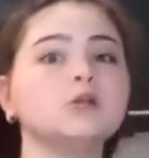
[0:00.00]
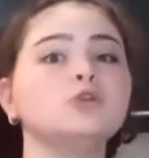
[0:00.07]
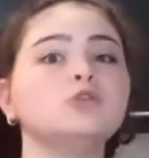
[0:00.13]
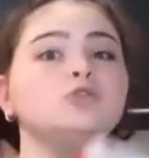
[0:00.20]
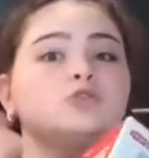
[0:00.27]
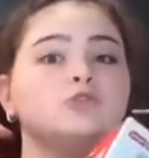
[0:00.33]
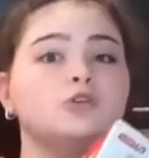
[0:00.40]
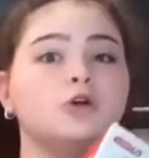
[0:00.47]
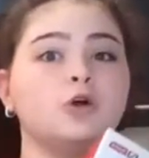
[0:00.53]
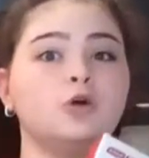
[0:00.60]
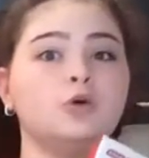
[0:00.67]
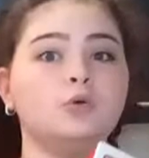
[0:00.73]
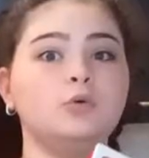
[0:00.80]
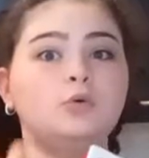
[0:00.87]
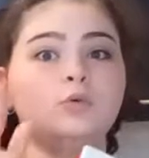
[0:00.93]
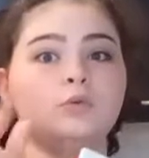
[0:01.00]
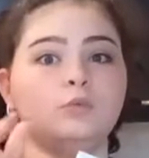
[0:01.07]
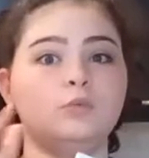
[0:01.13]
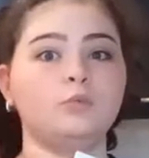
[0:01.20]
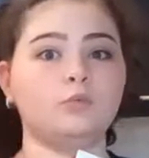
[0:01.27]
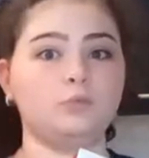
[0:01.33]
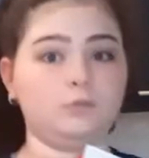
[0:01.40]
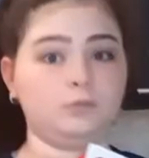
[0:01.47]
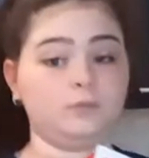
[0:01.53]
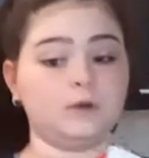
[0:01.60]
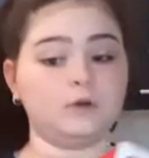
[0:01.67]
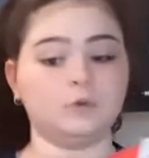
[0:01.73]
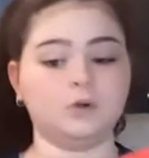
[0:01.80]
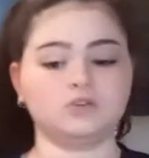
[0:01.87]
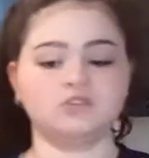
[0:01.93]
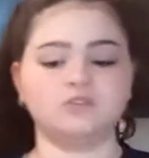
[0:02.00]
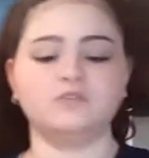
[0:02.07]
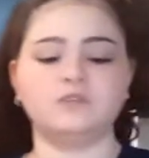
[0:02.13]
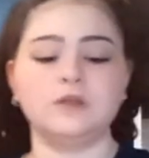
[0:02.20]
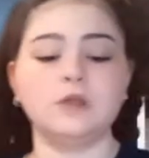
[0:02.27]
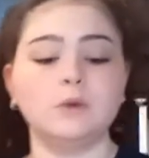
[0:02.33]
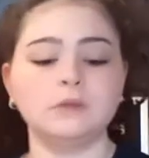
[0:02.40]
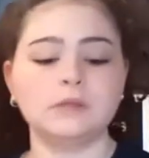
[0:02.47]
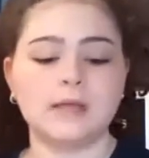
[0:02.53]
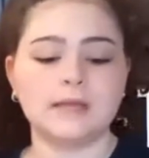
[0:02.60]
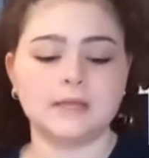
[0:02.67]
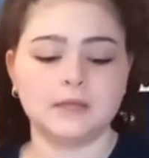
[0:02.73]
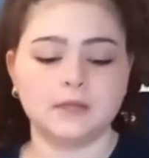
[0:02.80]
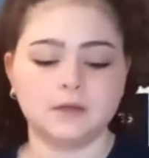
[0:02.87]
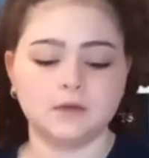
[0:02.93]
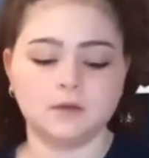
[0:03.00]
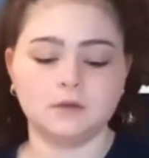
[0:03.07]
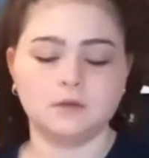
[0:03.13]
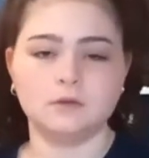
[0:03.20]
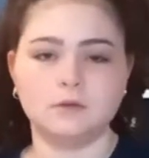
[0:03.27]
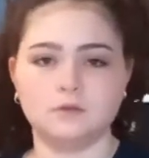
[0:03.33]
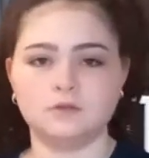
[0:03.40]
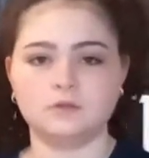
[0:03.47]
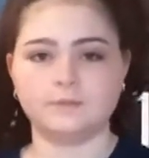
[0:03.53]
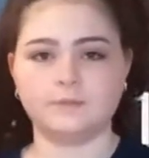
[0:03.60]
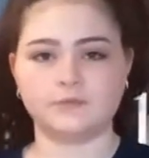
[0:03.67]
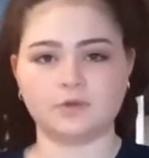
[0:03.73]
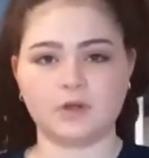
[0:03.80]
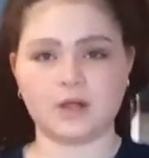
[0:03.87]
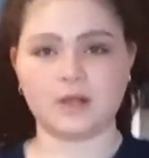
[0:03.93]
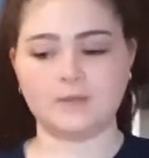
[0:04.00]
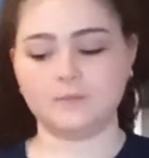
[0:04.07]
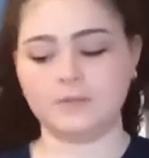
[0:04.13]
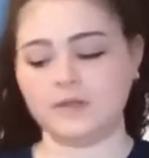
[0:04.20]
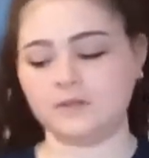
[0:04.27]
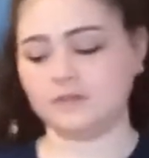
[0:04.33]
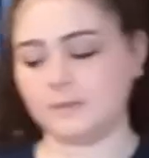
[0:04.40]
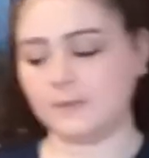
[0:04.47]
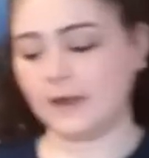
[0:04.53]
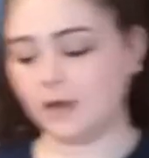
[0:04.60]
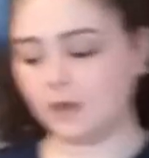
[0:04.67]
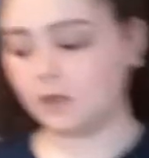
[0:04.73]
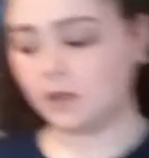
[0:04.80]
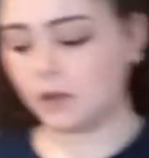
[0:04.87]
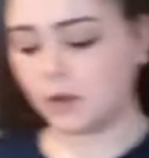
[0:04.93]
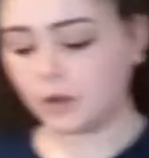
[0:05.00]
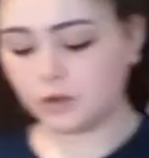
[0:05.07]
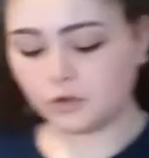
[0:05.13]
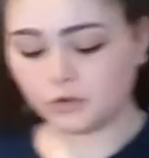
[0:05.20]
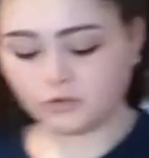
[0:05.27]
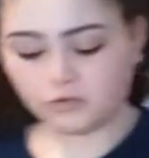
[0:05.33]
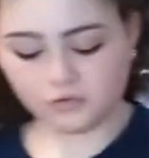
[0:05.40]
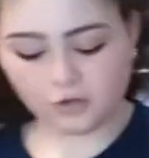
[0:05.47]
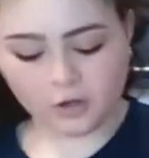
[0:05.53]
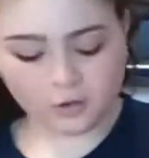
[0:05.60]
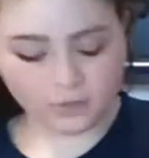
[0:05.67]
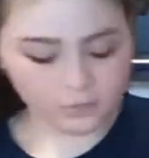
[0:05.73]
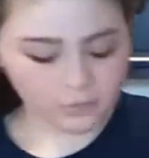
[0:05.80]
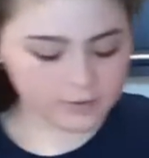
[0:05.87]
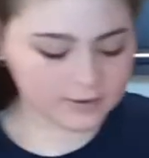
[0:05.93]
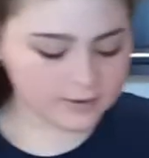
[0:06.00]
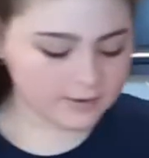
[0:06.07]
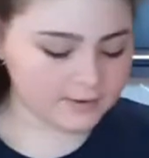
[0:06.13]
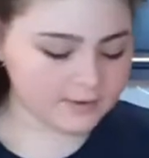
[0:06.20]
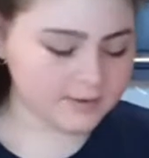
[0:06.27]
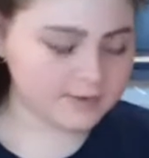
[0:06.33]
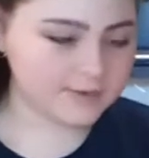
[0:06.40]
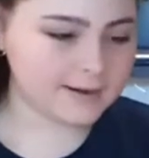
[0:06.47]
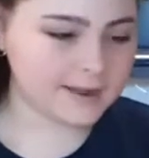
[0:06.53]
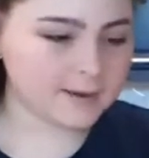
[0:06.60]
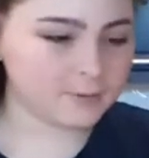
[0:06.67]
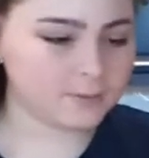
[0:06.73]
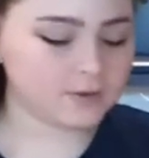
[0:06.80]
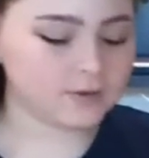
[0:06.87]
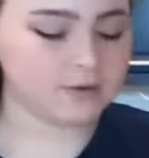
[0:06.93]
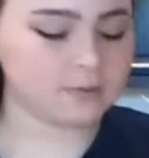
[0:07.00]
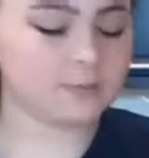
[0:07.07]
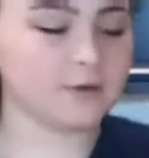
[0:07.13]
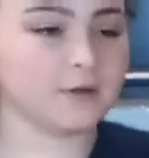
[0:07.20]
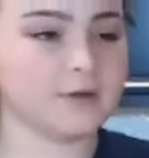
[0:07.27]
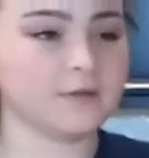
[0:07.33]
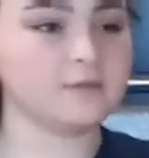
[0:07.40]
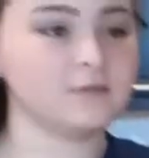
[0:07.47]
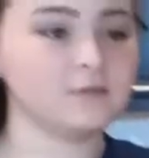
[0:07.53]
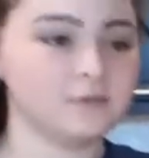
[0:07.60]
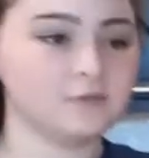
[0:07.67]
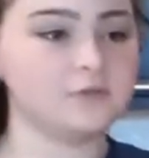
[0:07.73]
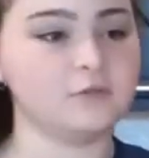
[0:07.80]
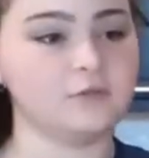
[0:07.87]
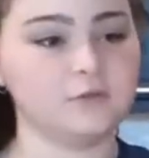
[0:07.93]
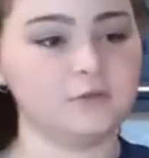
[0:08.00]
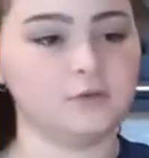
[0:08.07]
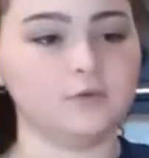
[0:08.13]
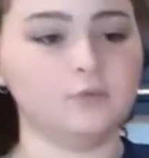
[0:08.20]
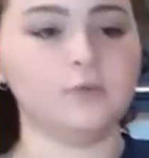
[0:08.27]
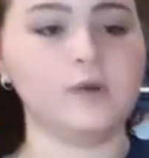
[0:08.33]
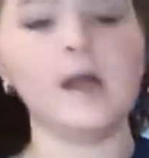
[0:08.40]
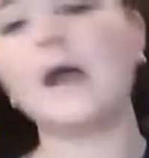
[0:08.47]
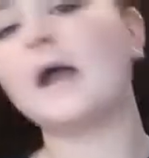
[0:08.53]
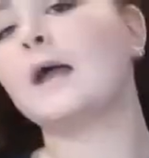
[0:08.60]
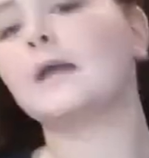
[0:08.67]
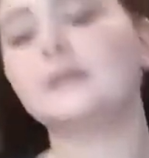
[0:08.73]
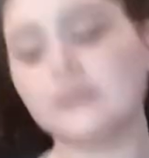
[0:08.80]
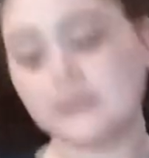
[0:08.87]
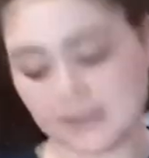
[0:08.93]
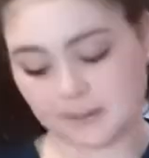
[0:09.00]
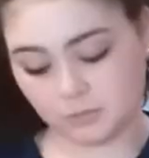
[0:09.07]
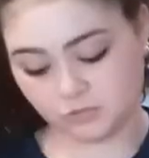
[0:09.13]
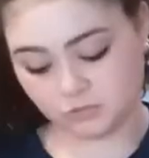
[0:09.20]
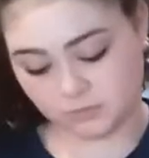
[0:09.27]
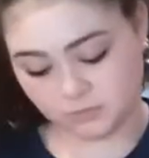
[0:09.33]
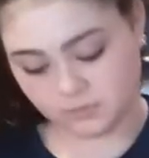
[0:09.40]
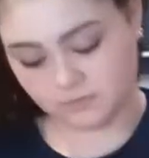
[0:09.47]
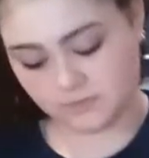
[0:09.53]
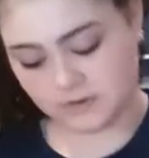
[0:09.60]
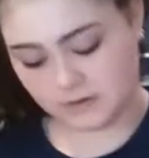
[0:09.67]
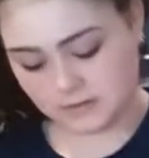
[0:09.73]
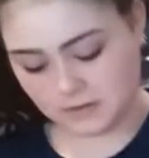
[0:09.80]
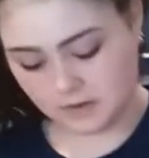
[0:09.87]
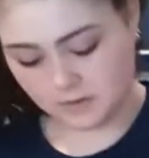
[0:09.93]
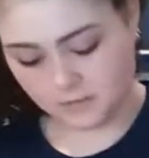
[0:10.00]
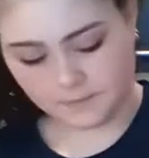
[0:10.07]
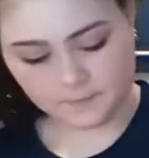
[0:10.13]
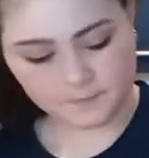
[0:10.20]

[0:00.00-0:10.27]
So better watch this video and like it, subscribe, hit the bell. So now we're going to put 2 tablespoons of it in there.